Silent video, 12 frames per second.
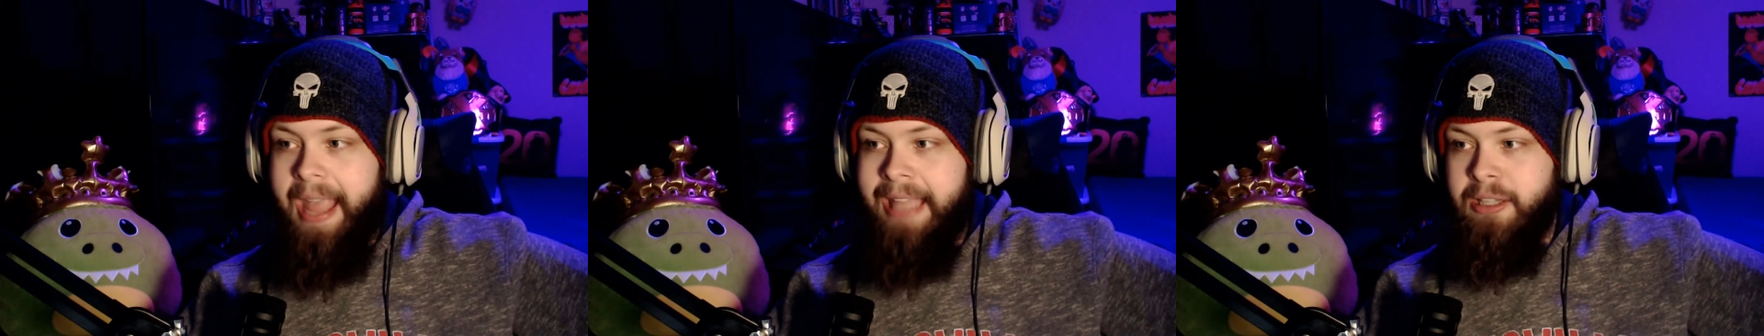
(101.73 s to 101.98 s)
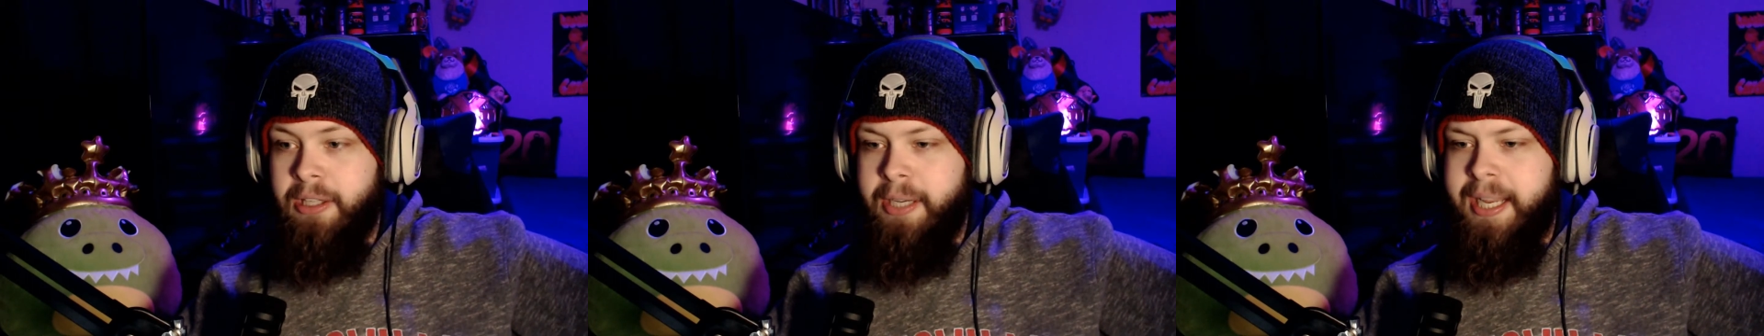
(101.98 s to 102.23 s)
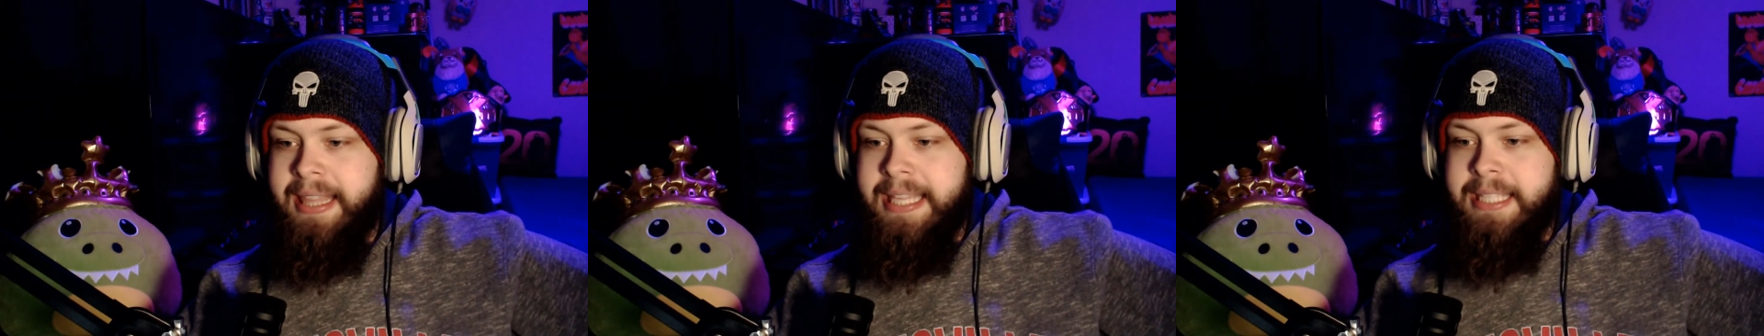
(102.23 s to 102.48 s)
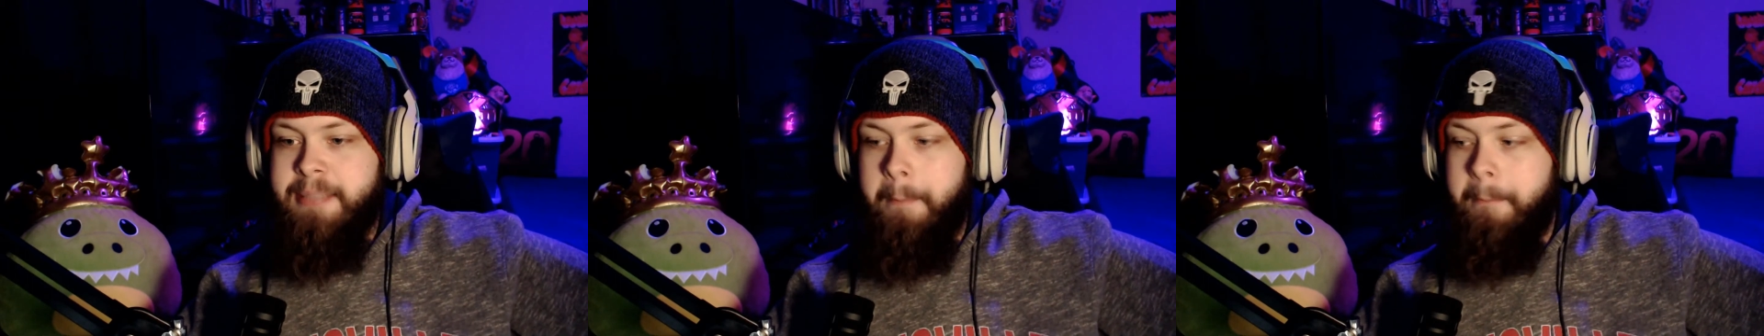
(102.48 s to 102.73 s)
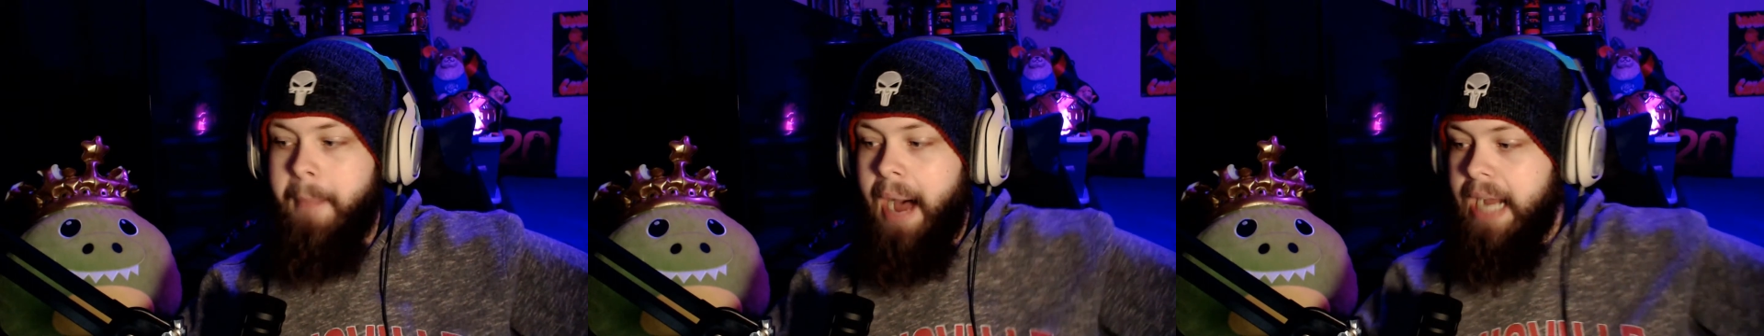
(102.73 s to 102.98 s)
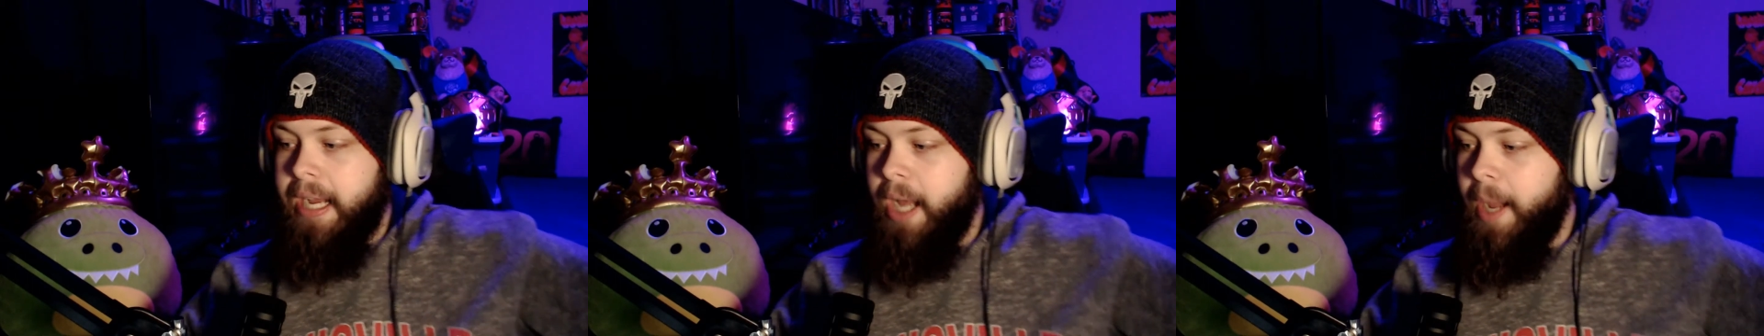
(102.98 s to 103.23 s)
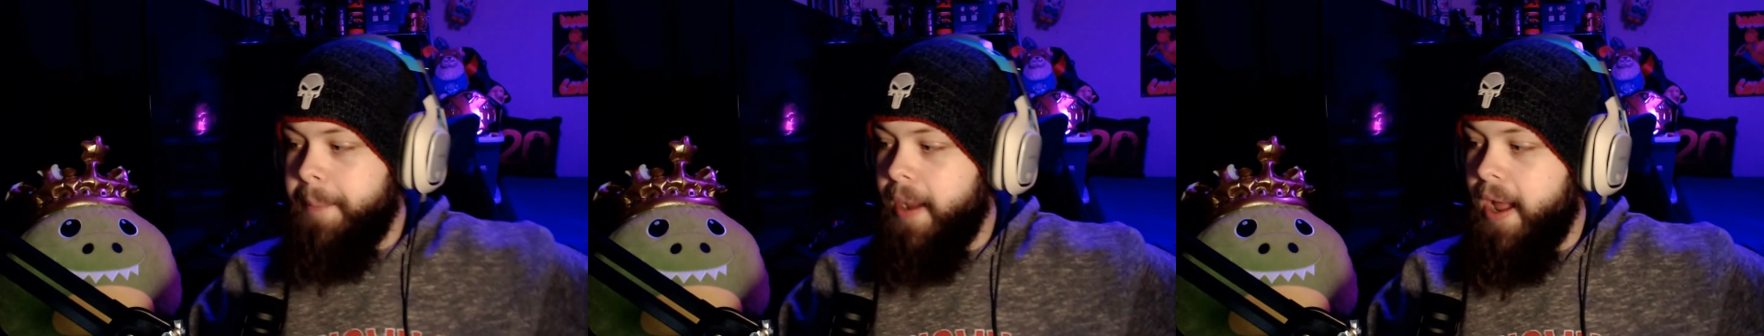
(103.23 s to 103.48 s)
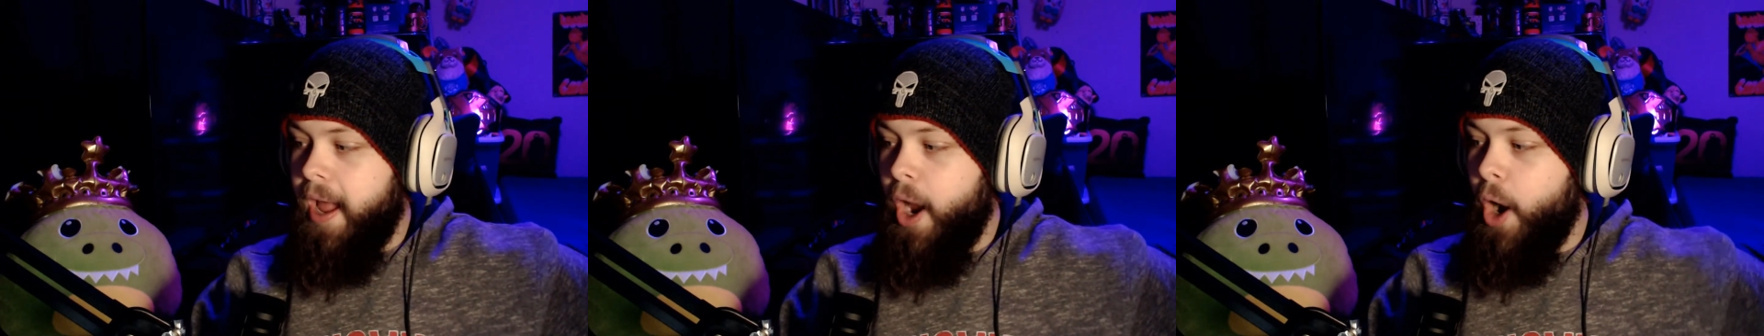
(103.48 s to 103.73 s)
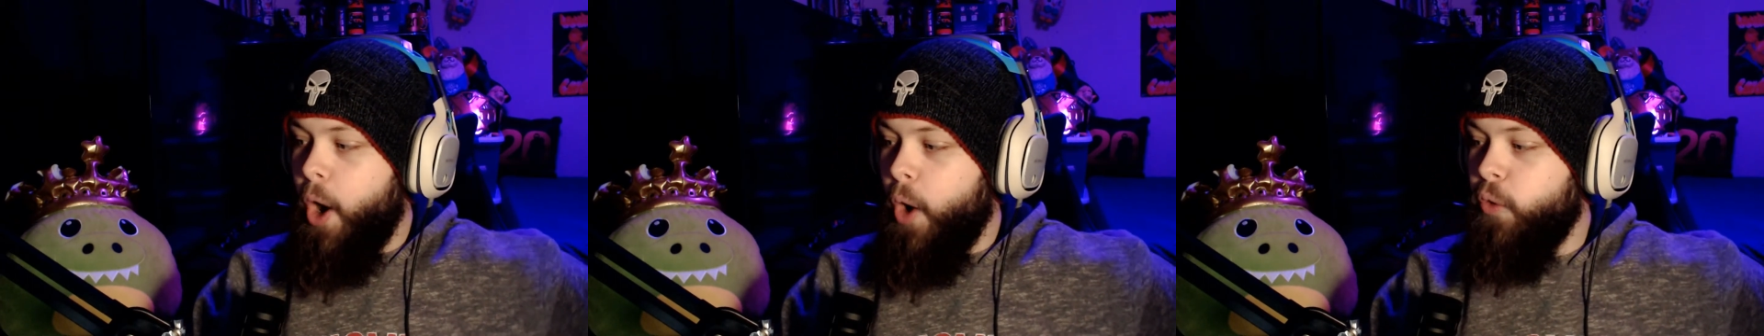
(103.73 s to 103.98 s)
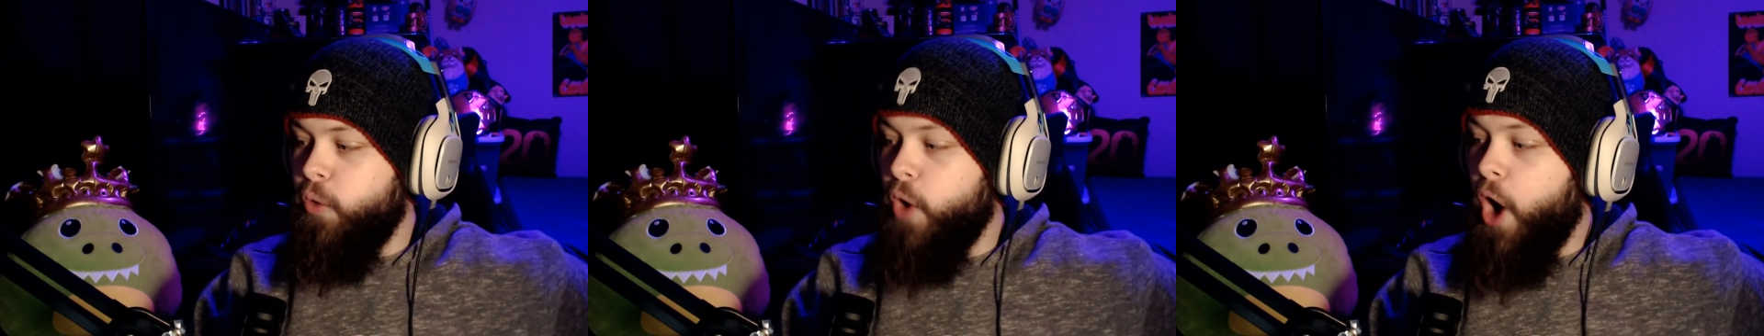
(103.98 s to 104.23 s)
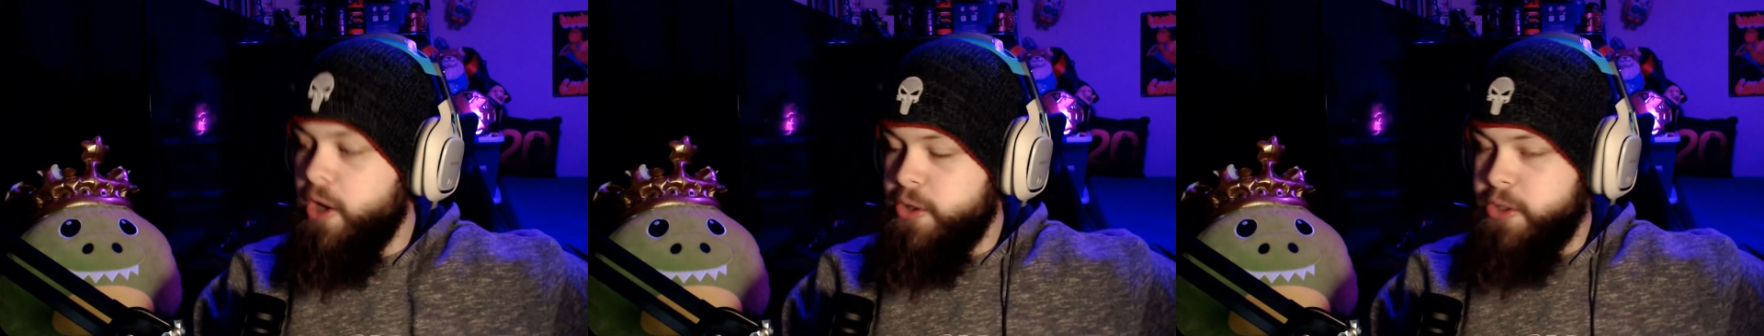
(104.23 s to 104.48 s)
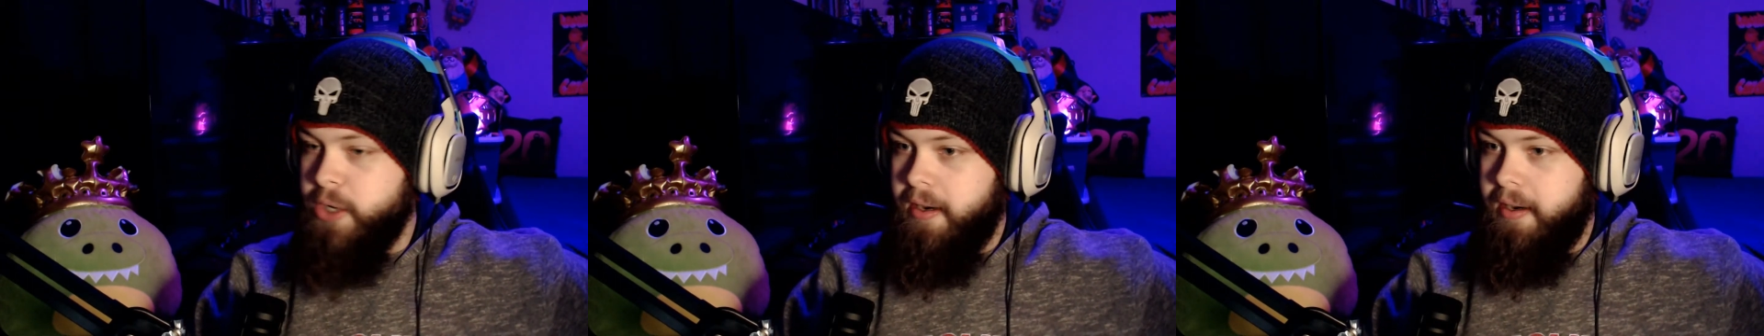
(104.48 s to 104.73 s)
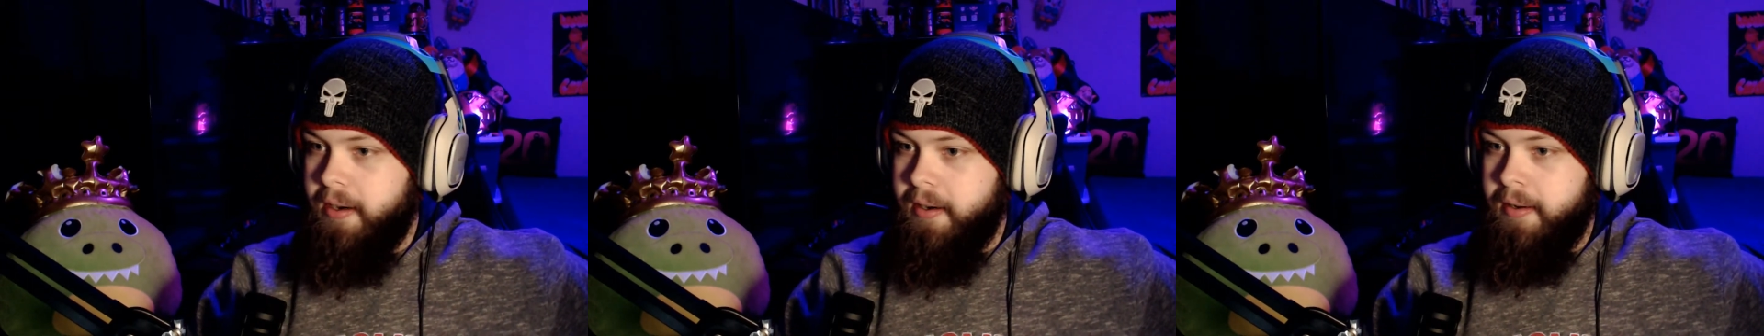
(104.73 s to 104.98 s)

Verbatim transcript: And look at this mock up roster.